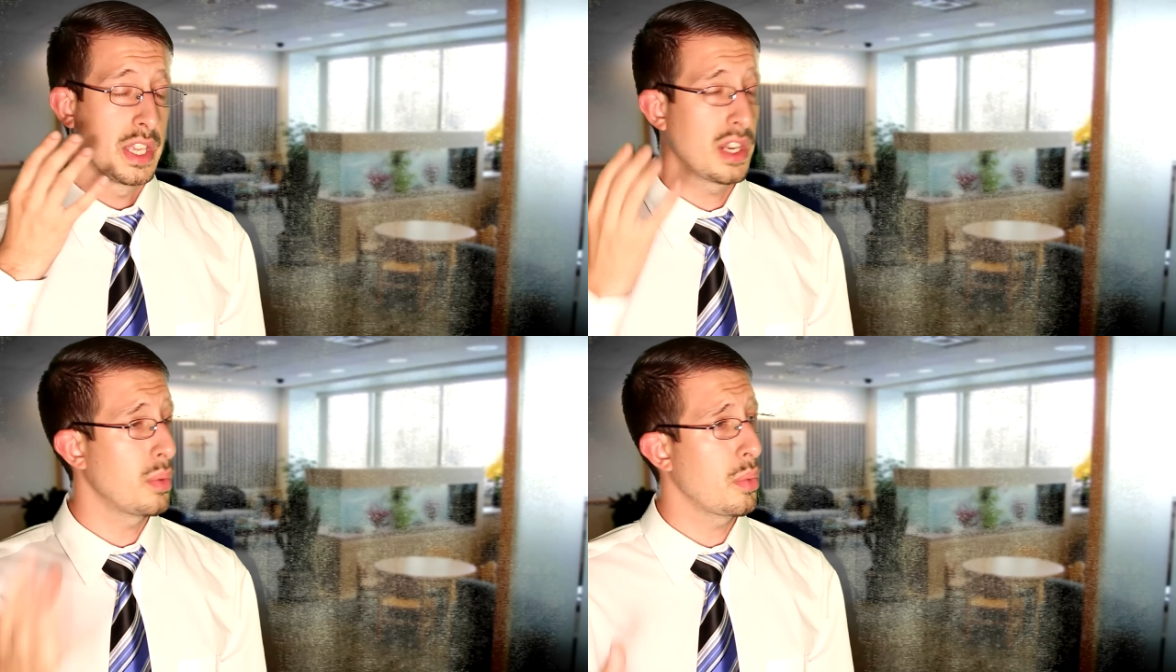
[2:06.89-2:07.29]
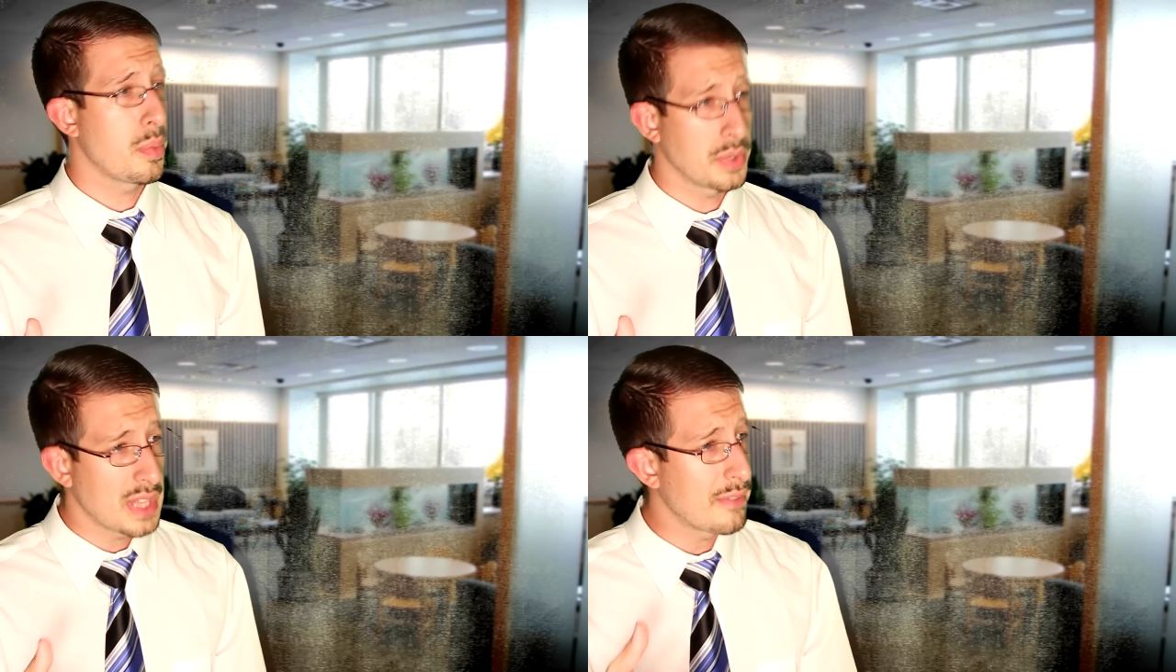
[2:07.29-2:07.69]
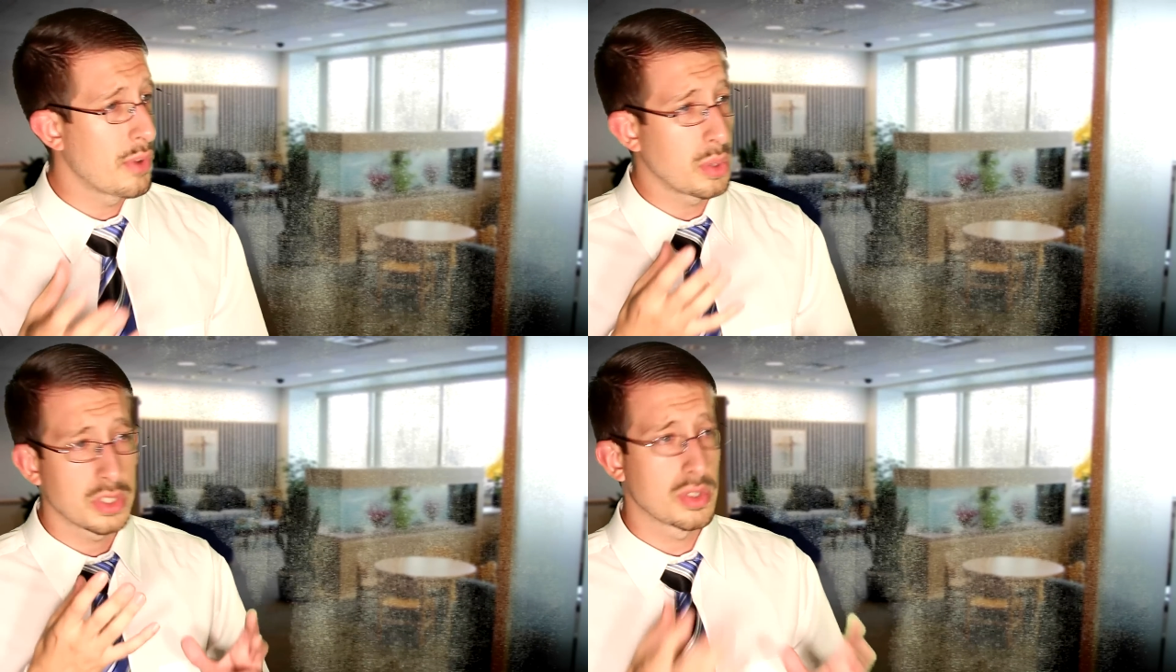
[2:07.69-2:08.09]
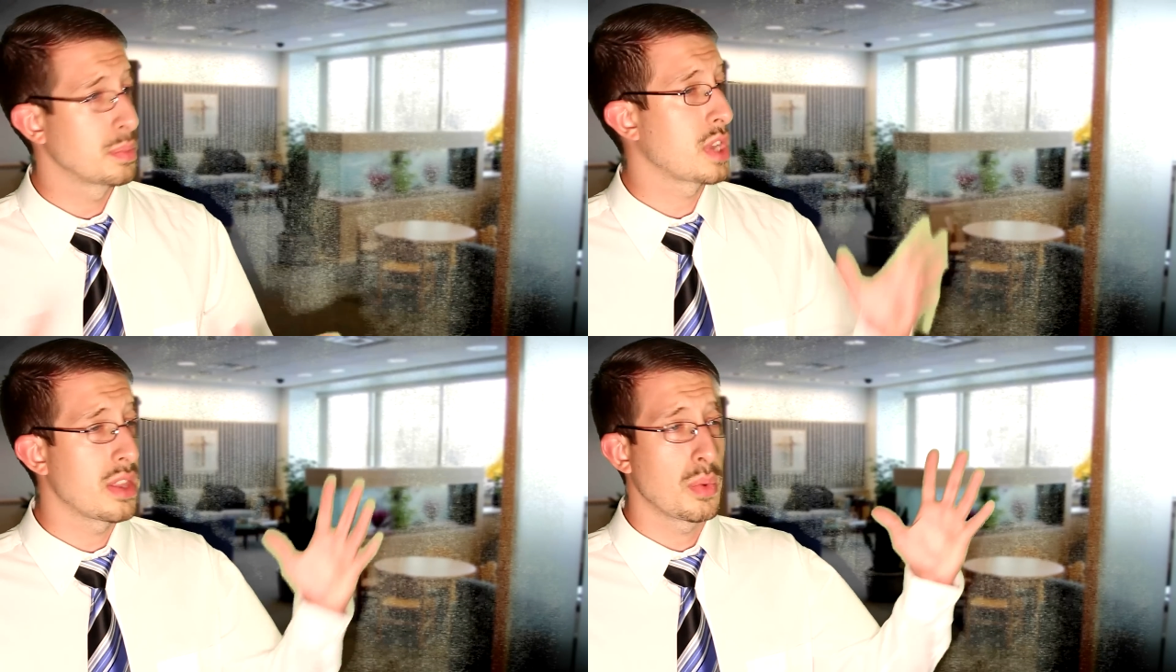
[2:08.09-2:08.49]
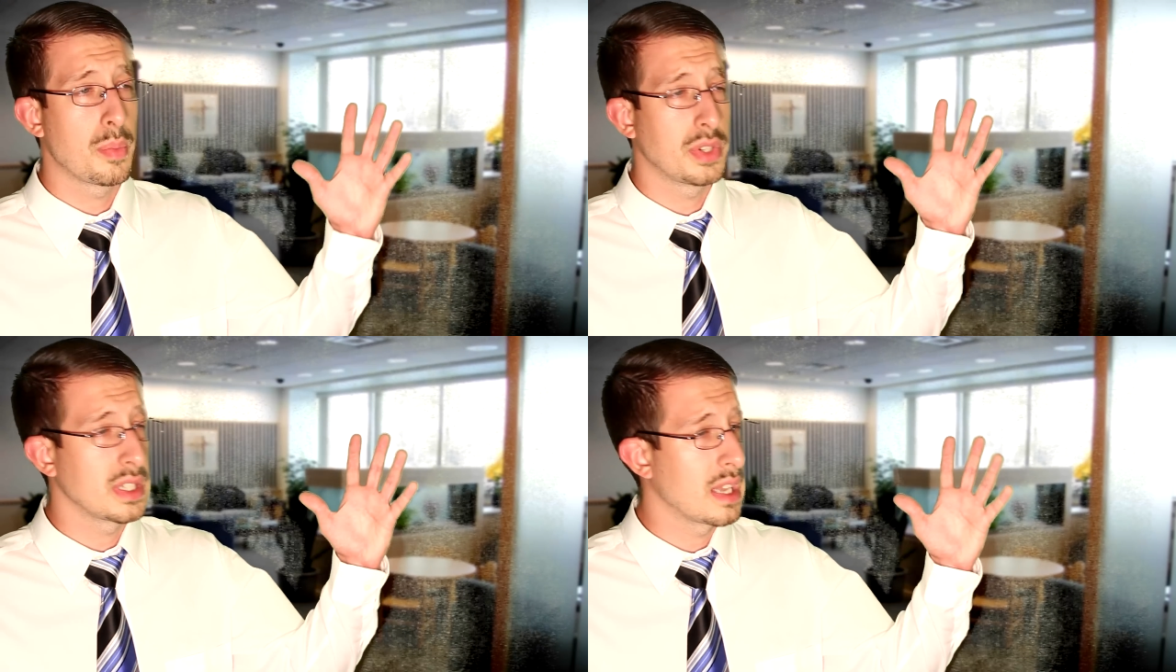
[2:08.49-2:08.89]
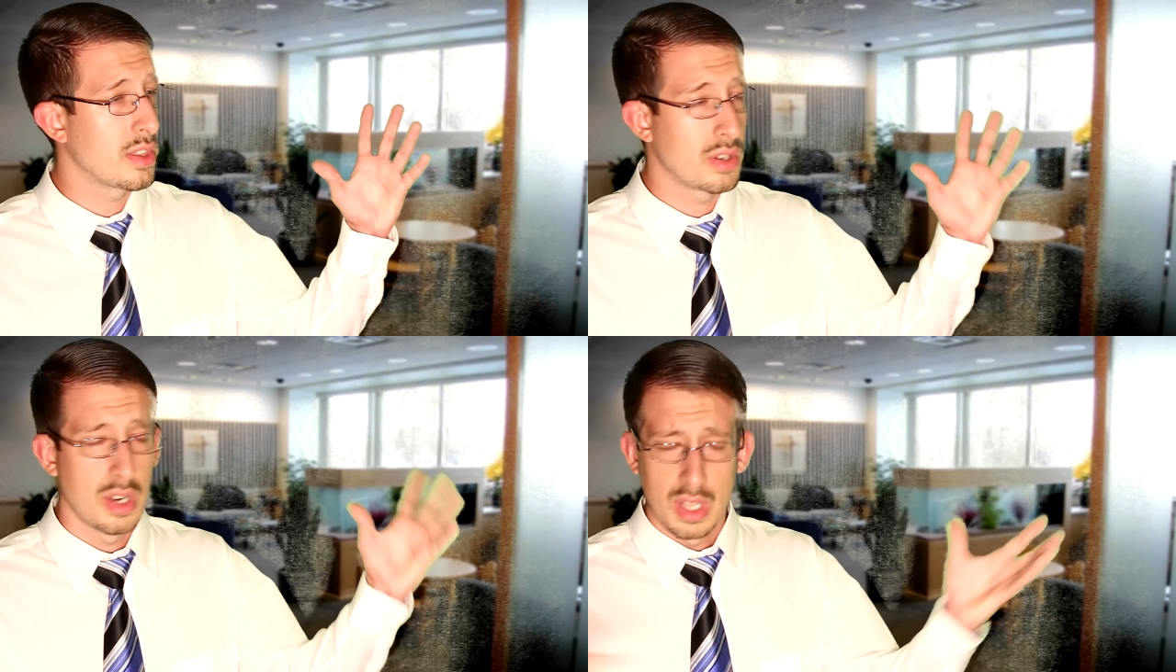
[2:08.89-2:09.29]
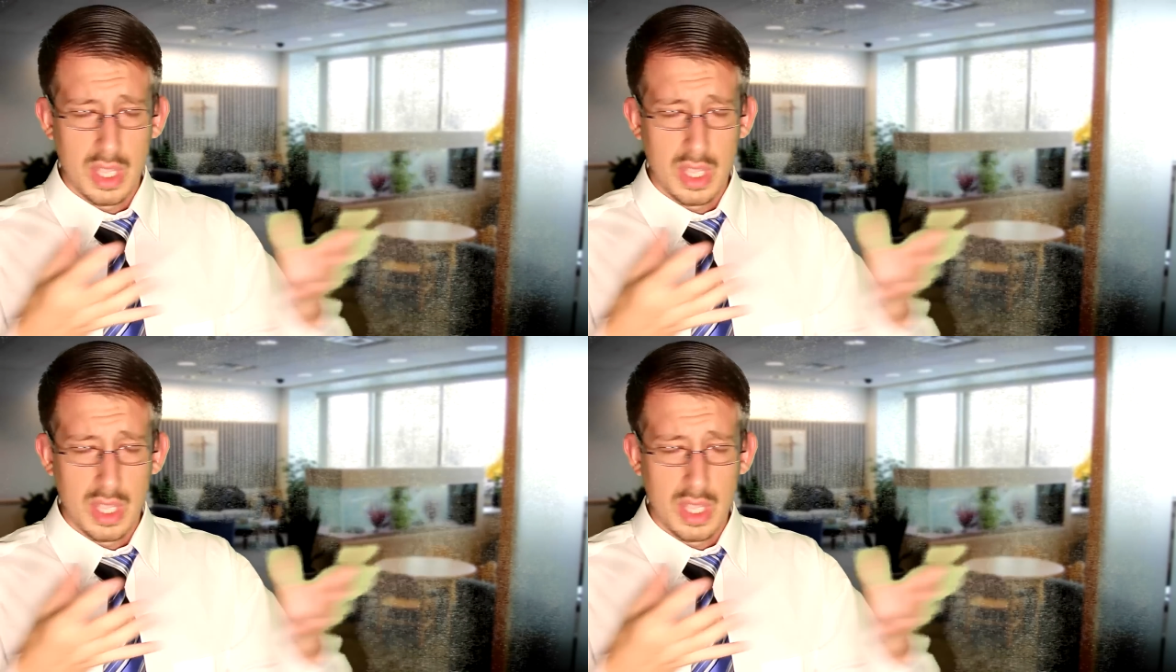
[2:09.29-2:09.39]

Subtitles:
you know, when we put that focus group together, we put together